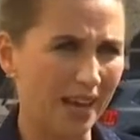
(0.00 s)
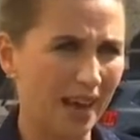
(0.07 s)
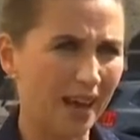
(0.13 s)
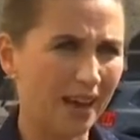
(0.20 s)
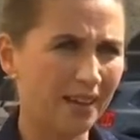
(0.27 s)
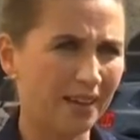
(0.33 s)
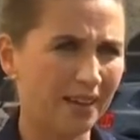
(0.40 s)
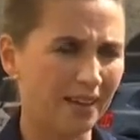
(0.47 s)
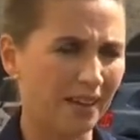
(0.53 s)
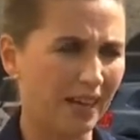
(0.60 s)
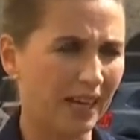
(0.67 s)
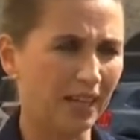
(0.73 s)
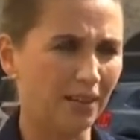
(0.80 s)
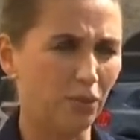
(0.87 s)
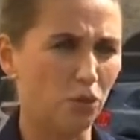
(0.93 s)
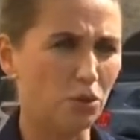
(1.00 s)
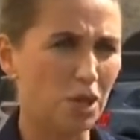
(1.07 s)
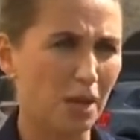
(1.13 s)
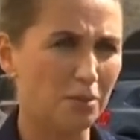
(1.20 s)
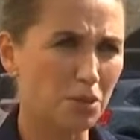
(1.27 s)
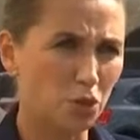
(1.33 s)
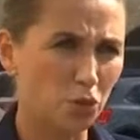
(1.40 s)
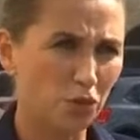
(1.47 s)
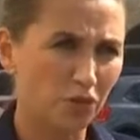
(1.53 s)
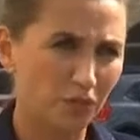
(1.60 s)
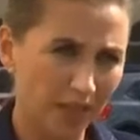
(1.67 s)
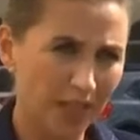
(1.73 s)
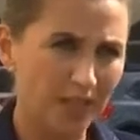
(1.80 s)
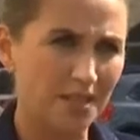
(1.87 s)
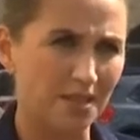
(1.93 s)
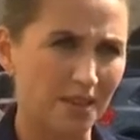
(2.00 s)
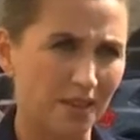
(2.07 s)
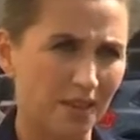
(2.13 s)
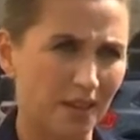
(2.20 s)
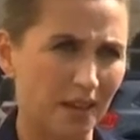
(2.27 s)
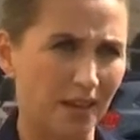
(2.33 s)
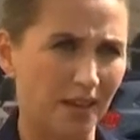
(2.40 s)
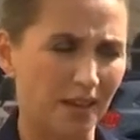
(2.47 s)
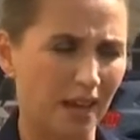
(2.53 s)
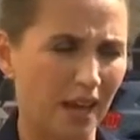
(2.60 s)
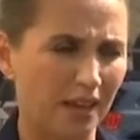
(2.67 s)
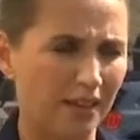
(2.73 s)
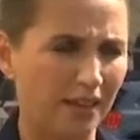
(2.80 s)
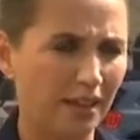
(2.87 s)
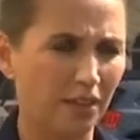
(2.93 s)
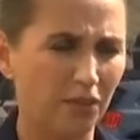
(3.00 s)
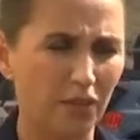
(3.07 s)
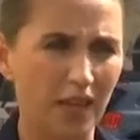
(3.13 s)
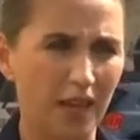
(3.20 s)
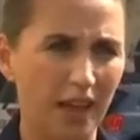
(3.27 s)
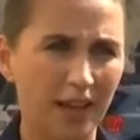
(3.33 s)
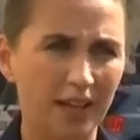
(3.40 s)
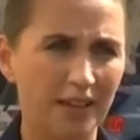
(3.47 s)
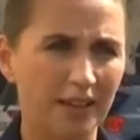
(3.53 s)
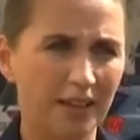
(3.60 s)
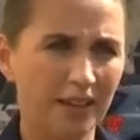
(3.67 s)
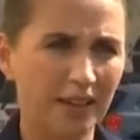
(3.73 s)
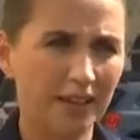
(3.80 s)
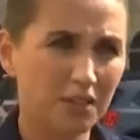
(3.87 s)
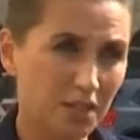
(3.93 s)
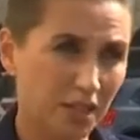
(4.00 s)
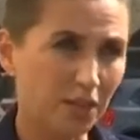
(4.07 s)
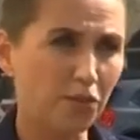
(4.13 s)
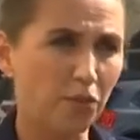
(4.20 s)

She previously said President Trump's Greenland proposal was absurd,